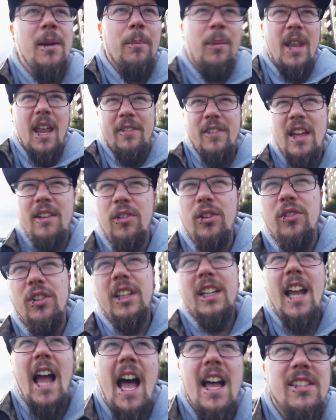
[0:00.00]
But I've never
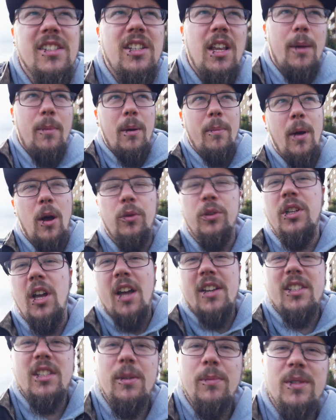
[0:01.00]
really asked them about
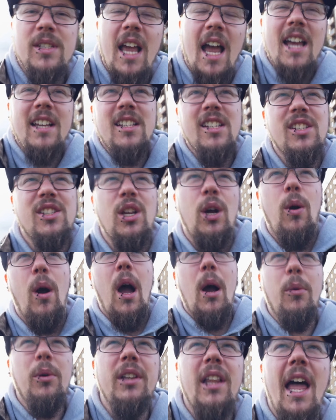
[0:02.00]
custom sizes, so
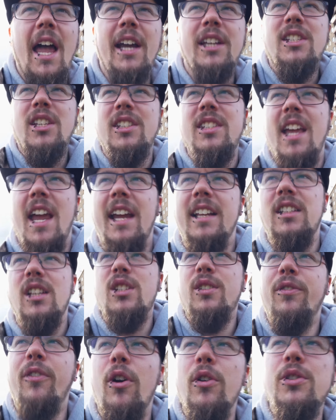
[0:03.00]
I would like to take
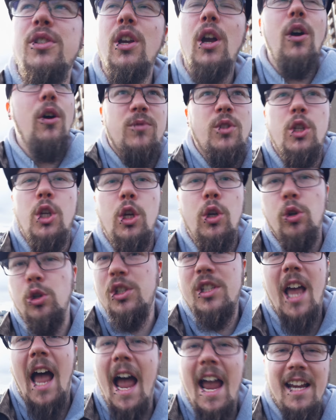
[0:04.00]
this photo new
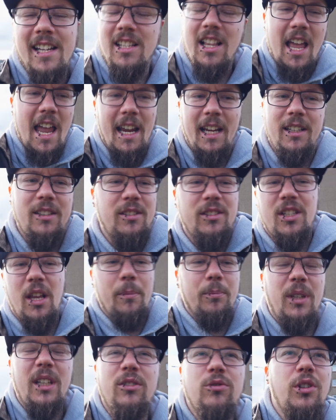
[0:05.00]
size, like
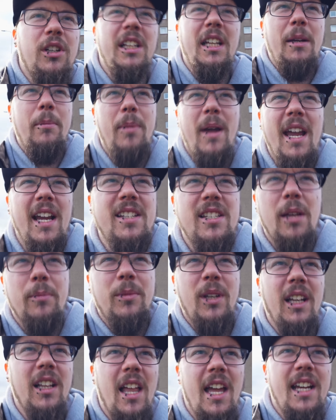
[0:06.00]
something really big,
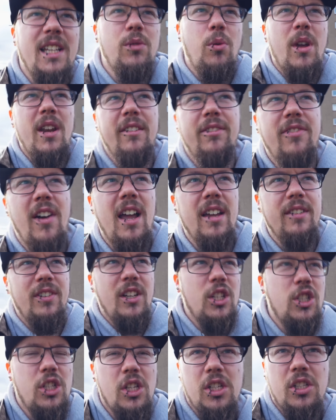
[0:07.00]
something like 25
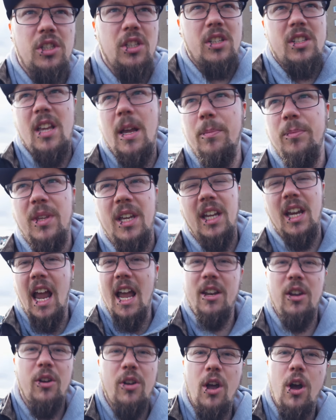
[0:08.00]
inches to something,
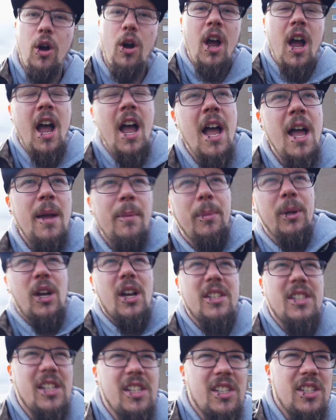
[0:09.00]
I don't know.
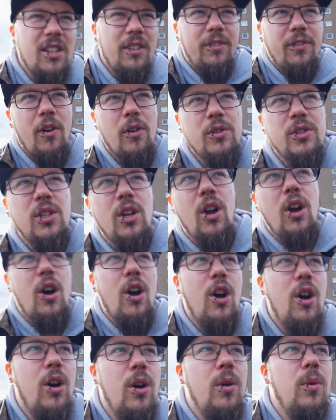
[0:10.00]
Because this is the
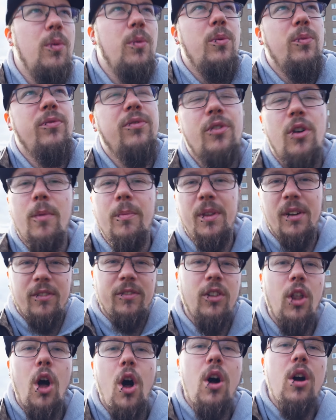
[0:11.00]
photo from the
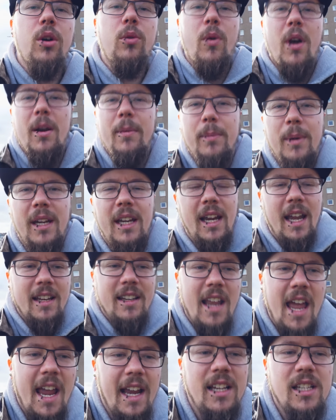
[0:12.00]
vlog where me
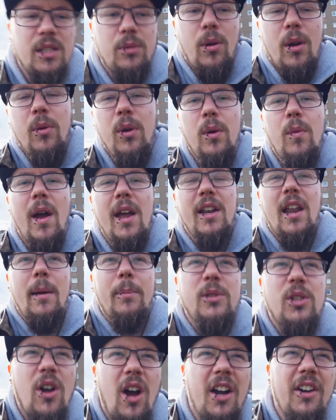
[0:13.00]
and Nex, when we went
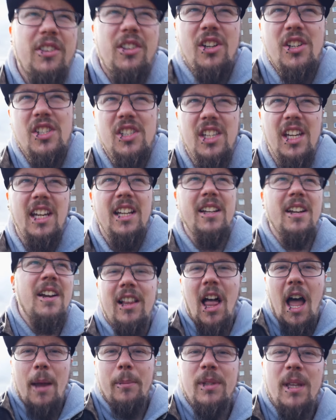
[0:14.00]
up to Arthur's Seat,
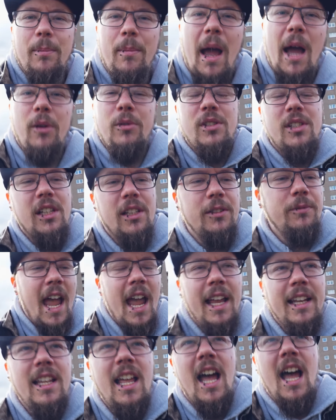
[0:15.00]
climbed the mountain.
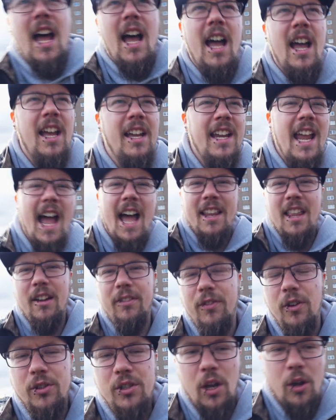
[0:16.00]
And yeah,
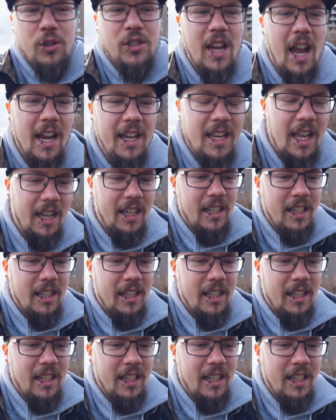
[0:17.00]
that photo is kind